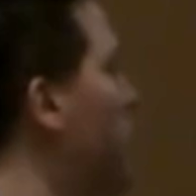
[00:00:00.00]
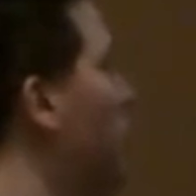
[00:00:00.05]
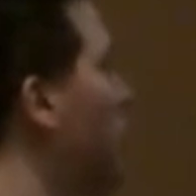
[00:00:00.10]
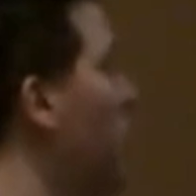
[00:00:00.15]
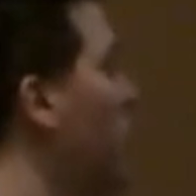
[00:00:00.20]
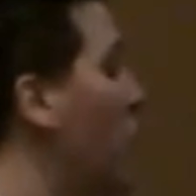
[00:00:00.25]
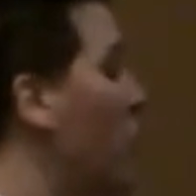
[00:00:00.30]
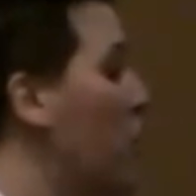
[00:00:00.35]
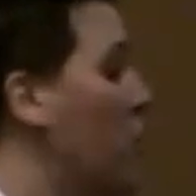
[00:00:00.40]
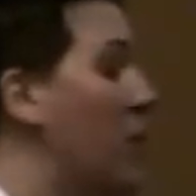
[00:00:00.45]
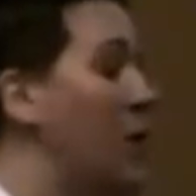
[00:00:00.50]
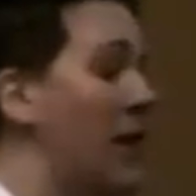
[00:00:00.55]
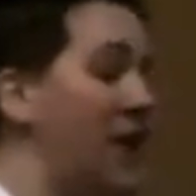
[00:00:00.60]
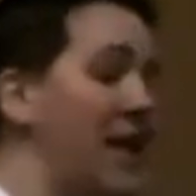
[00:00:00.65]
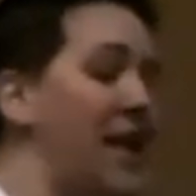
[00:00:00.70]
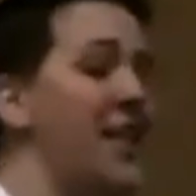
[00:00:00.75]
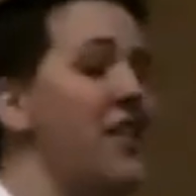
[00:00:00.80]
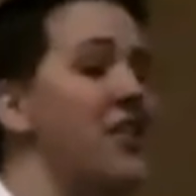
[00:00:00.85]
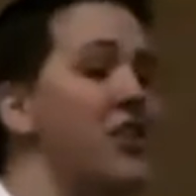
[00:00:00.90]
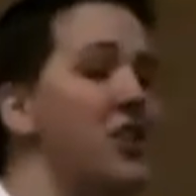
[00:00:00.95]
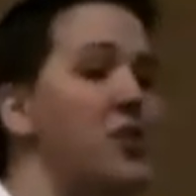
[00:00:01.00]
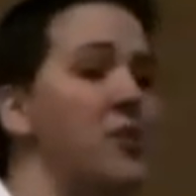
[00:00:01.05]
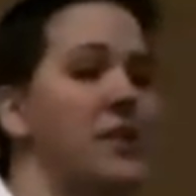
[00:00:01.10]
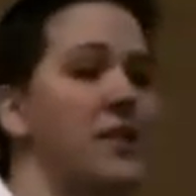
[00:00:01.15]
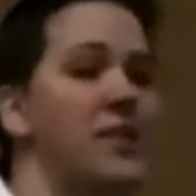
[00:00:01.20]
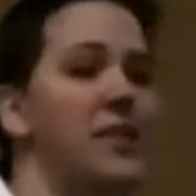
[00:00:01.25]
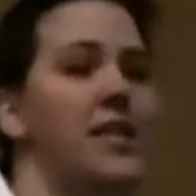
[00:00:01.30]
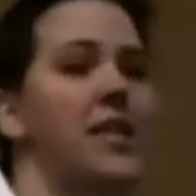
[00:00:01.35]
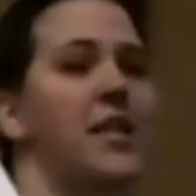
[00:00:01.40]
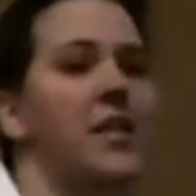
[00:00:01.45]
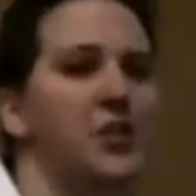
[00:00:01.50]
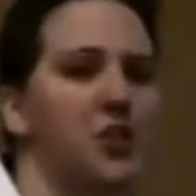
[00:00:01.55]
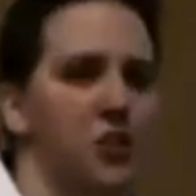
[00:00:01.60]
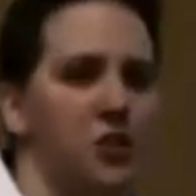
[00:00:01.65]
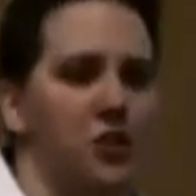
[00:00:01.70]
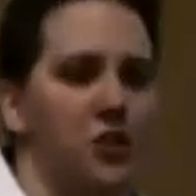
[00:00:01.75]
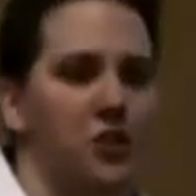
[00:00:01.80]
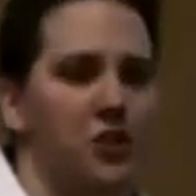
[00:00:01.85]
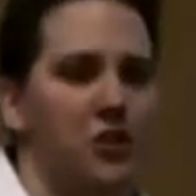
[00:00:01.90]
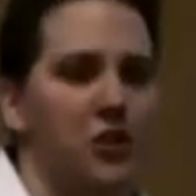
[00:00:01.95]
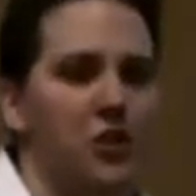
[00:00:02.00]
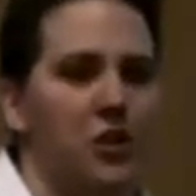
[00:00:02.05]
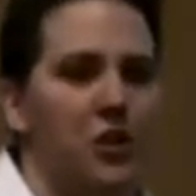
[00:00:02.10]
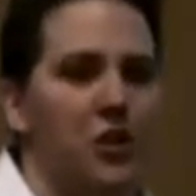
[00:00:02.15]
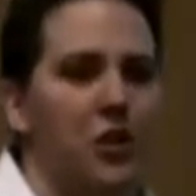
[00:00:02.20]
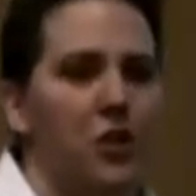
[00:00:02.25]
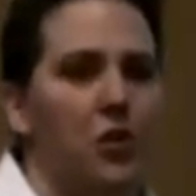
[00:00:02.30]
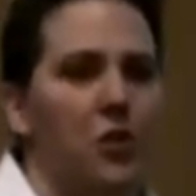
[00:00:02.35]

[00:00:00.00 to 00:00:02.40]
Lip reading: So we need to, as teachers,